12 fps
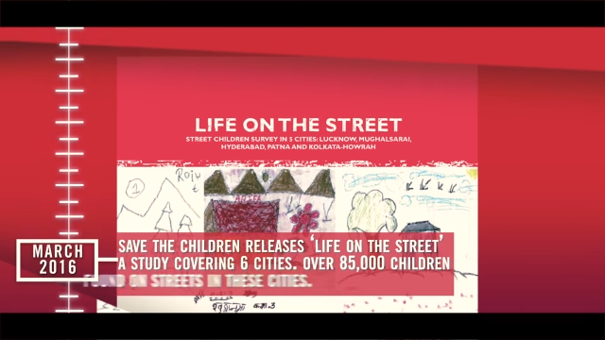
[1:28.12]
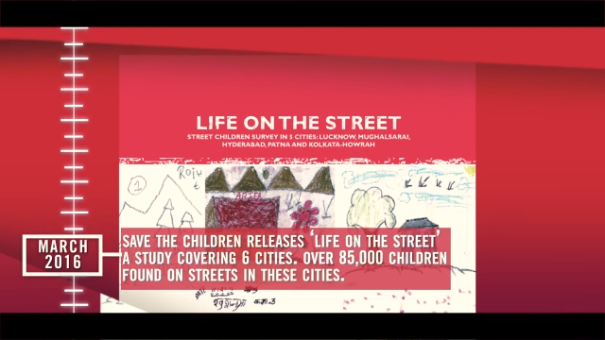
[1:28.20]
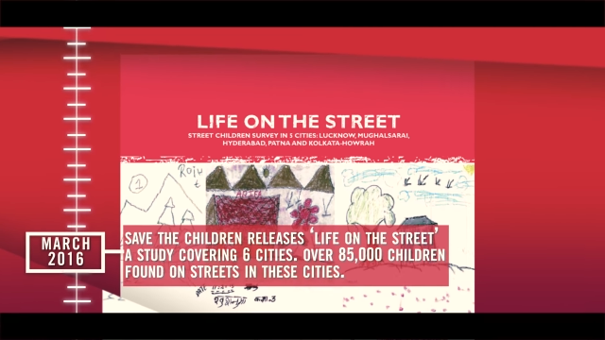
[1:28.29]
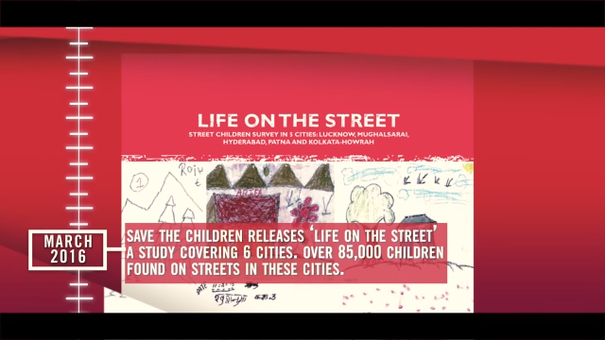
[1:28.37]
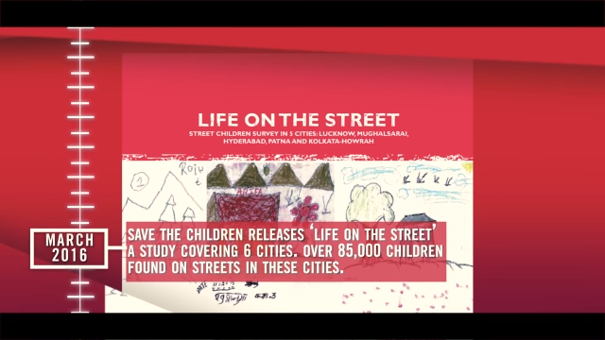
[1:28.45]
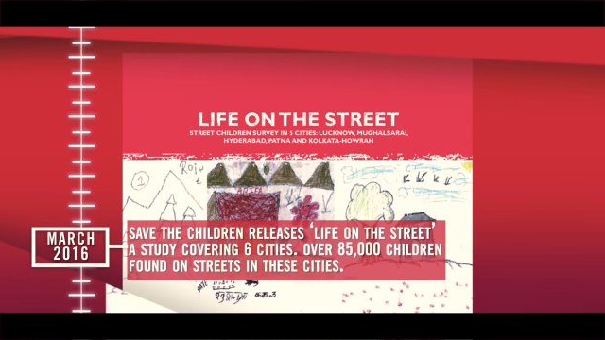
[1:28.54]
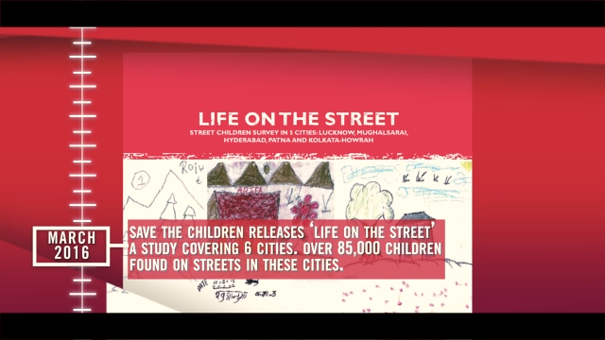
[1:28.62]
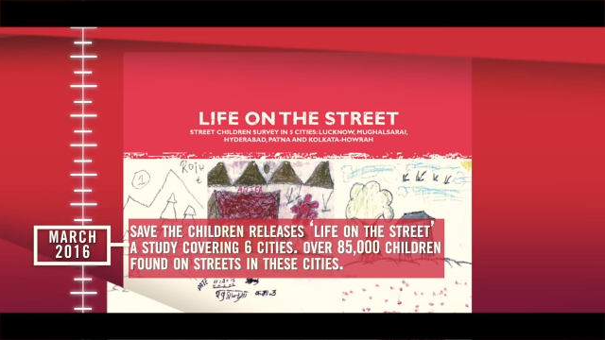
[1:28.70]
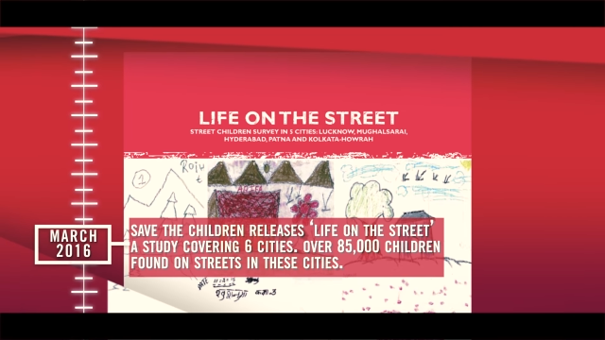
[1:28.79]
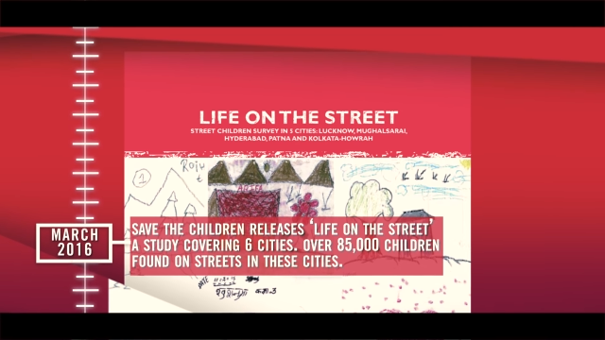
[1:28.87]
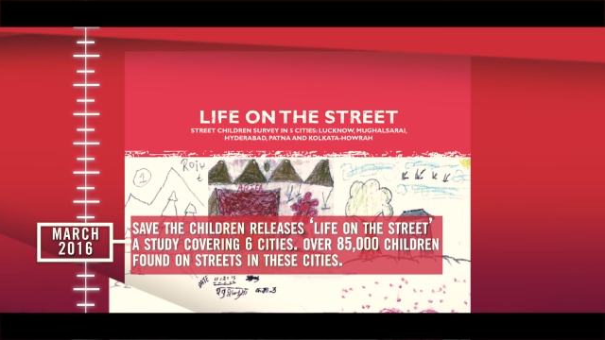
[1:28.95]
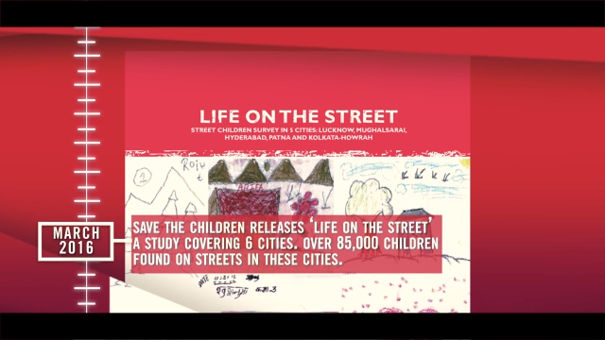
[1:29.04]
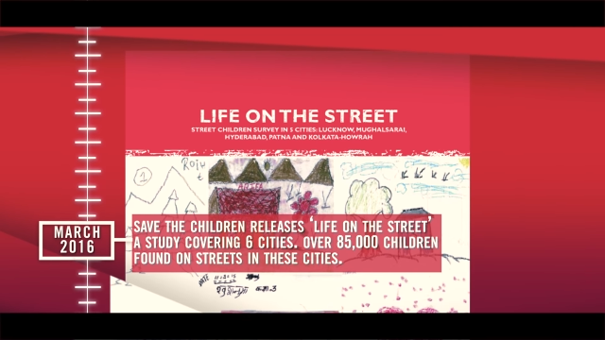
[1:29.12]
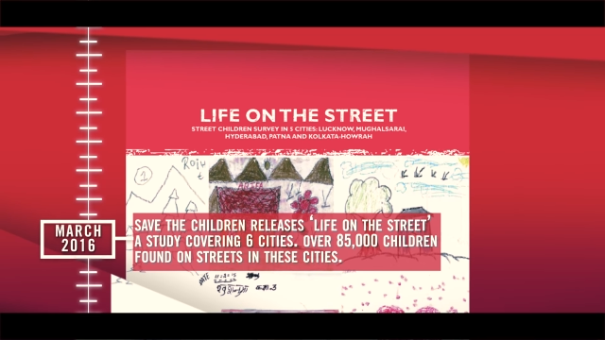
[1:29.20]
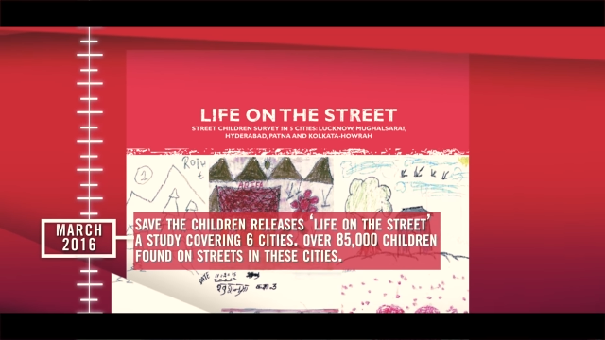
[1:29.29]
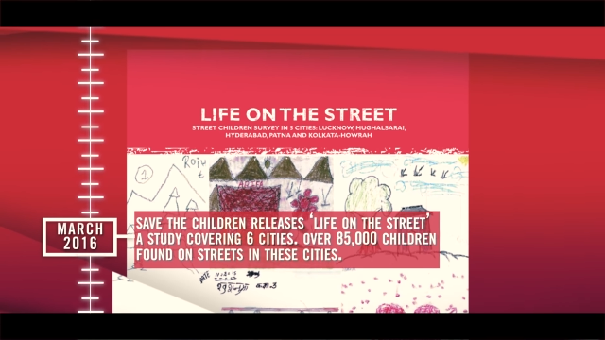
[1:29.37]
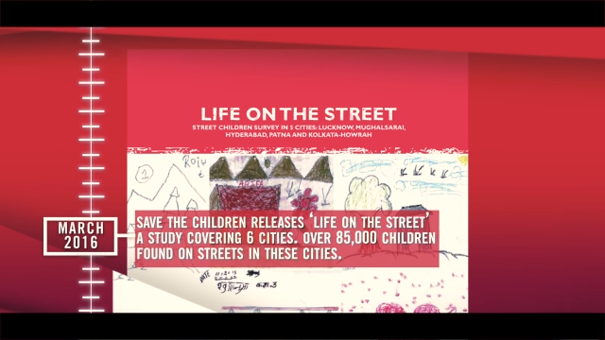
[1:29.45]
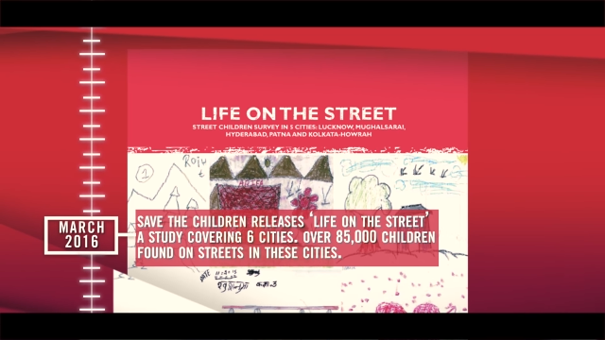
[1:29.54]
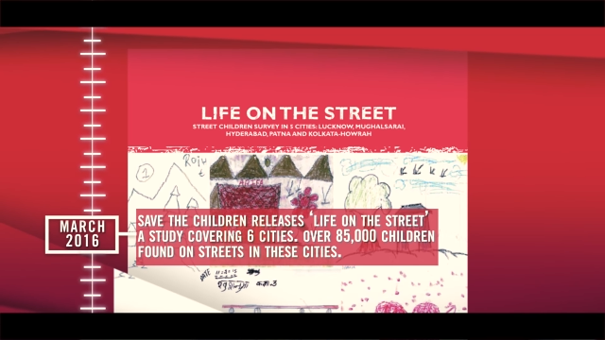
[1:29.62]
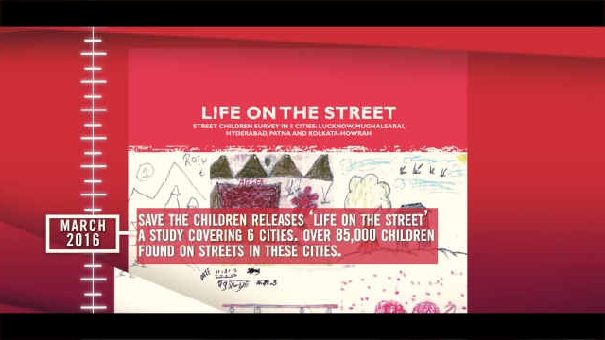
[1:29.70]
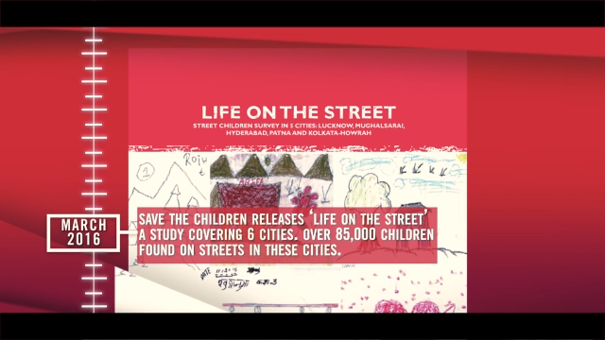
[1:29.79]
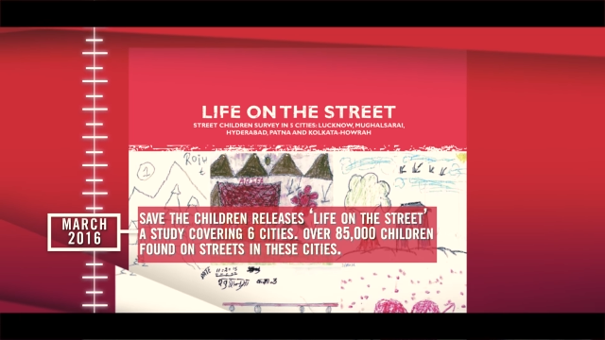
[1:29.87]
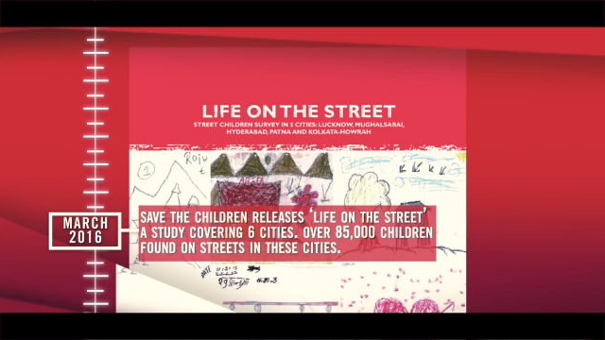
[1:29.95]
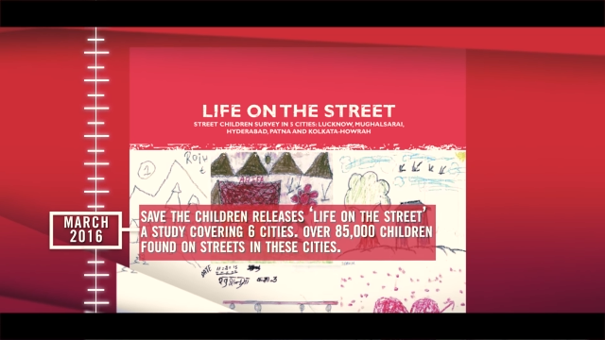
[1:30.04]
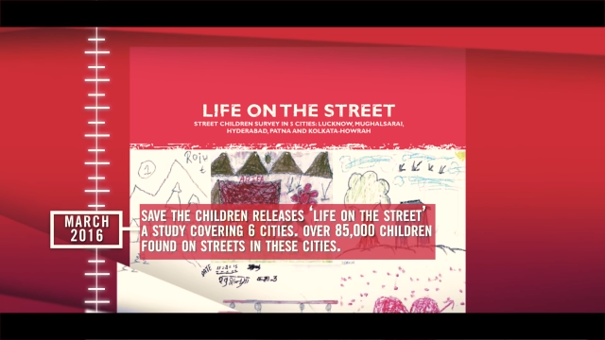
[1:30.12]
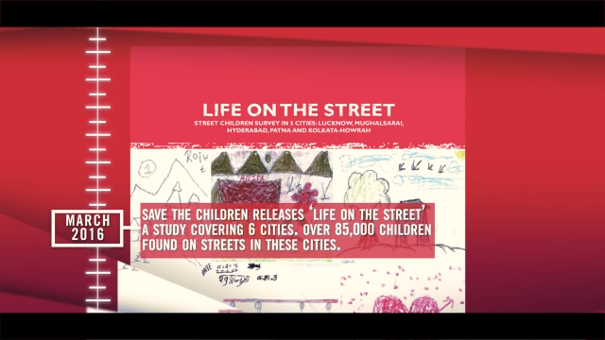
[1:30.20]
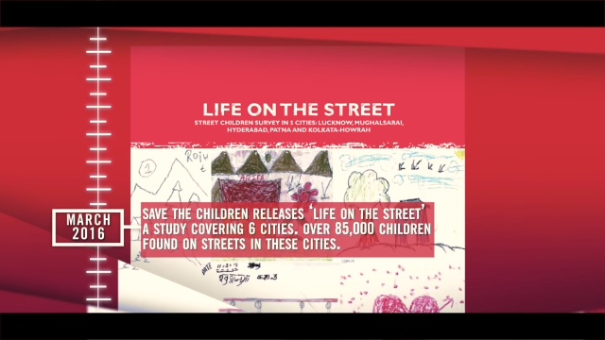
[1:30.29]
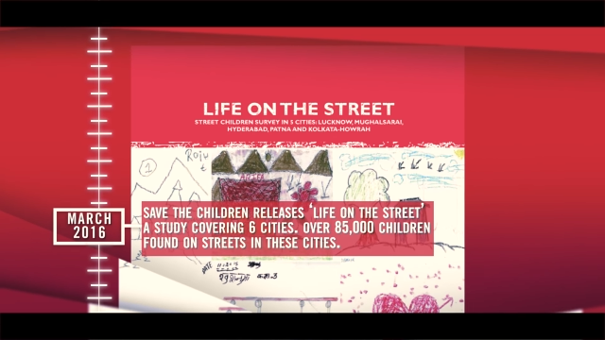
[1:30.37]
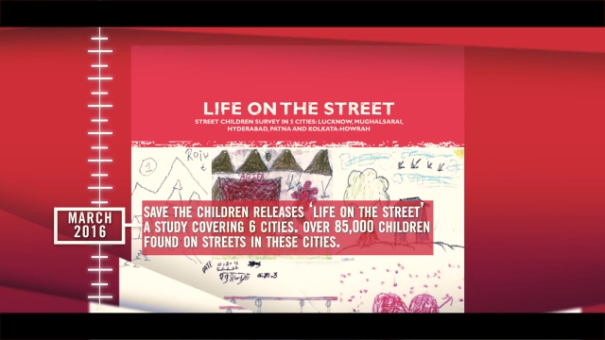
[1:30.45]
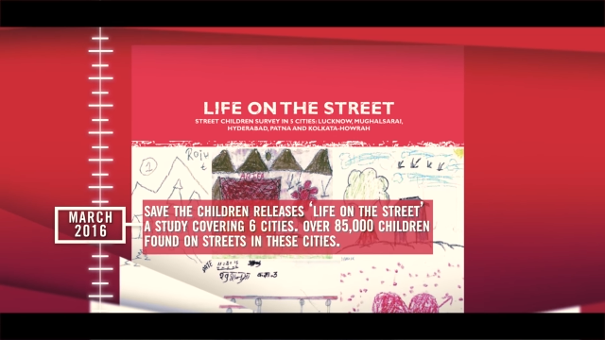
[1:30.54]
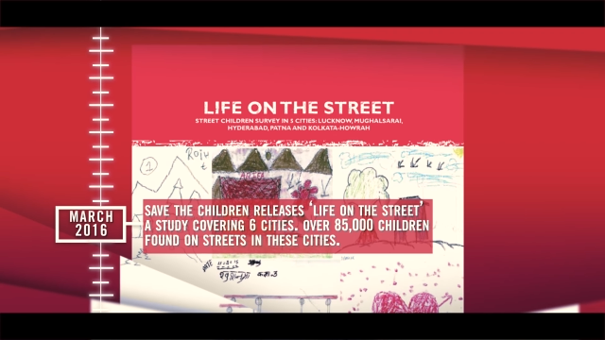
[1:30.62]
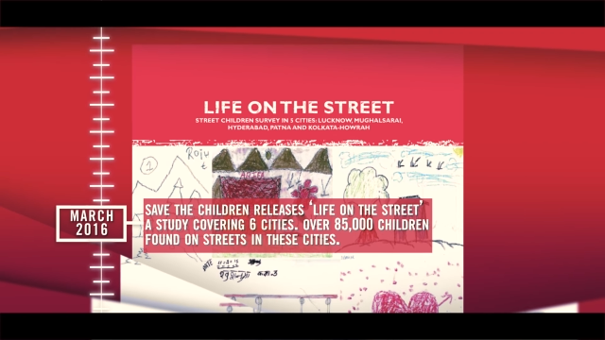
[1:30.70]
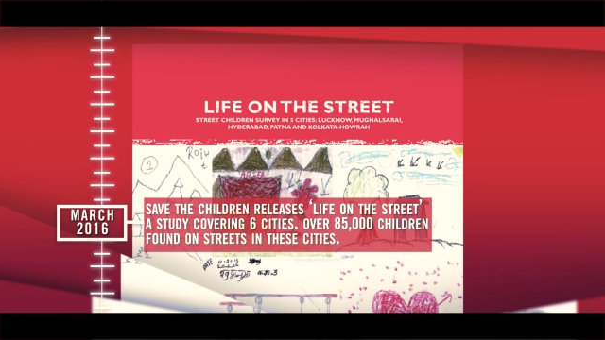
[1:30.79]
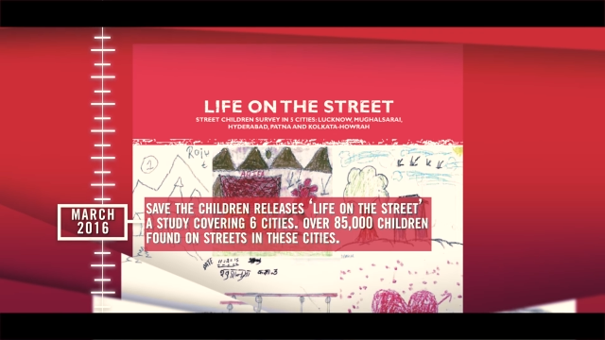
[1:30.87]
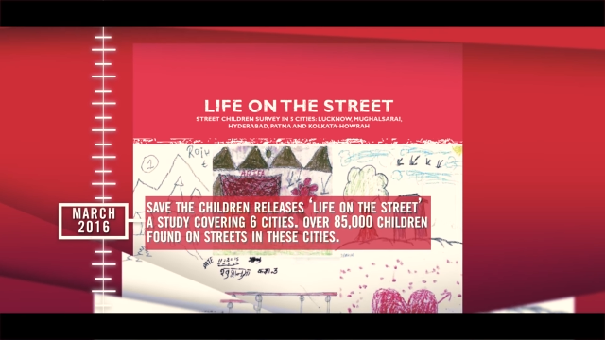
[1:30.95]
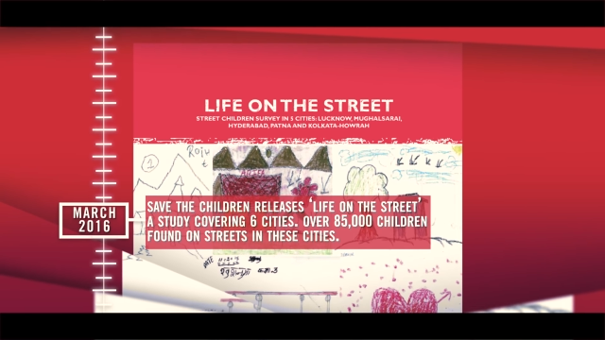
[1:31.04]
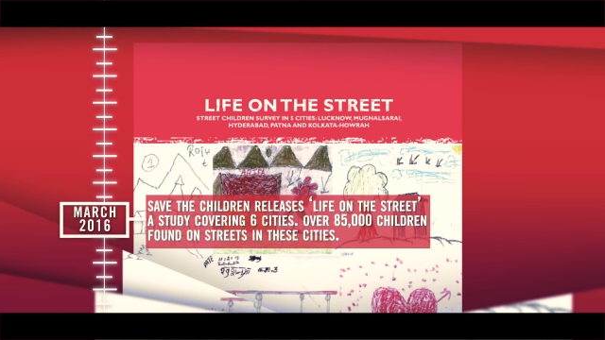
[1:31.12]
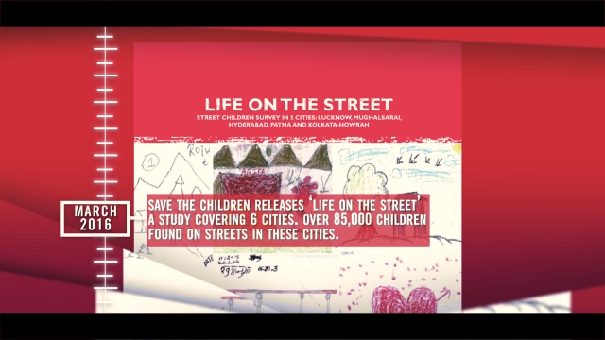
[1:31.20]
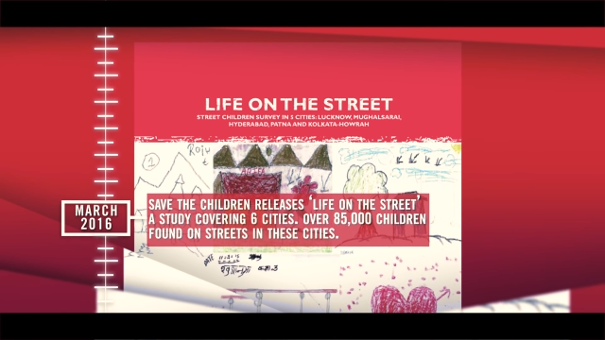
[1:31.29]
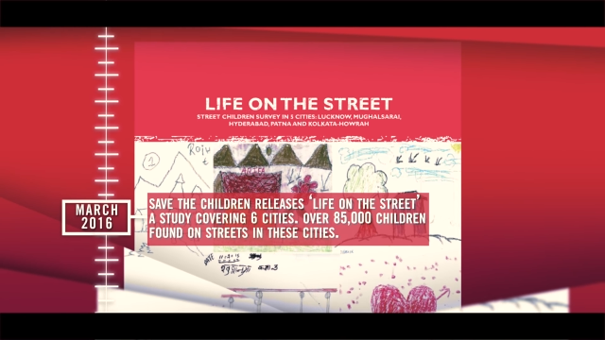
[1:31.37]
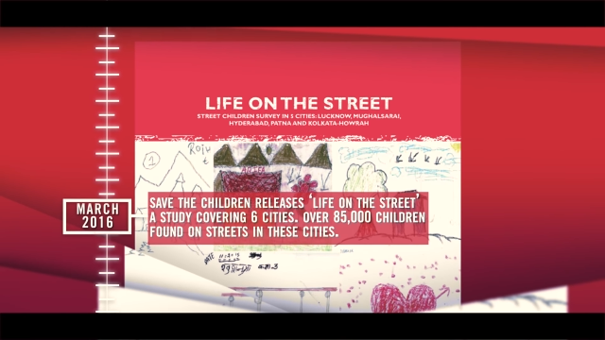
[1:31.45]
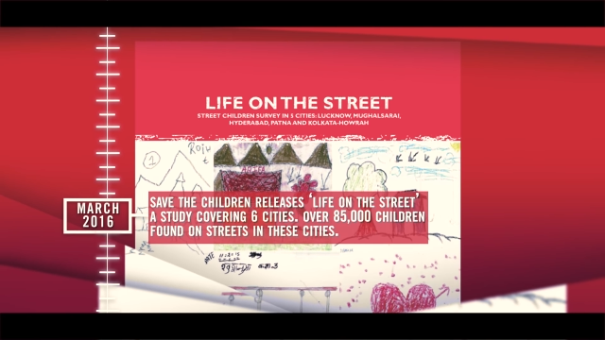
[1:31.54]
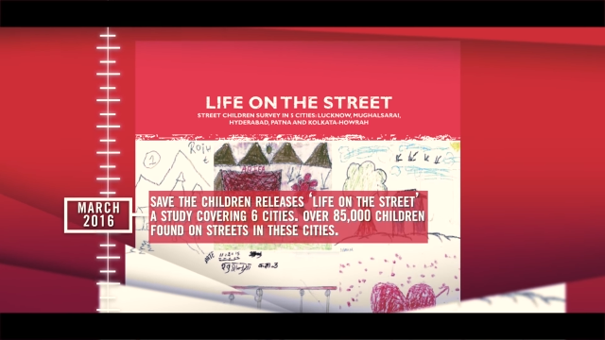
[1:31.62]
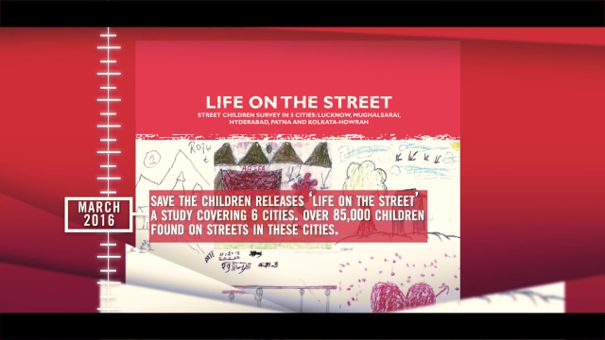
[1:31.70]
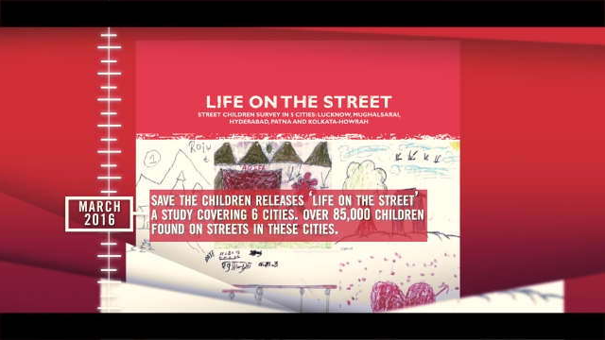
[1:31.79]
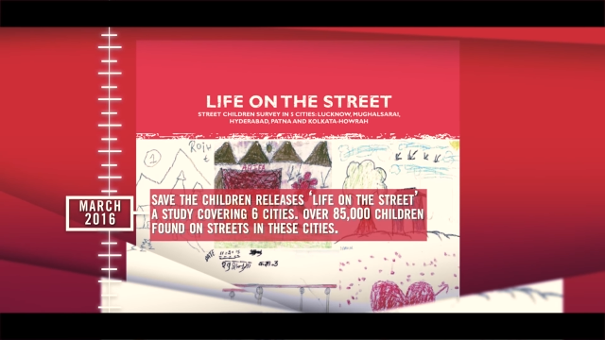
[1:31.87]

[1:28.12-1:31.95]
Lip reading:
Nobody's mouth can be seen.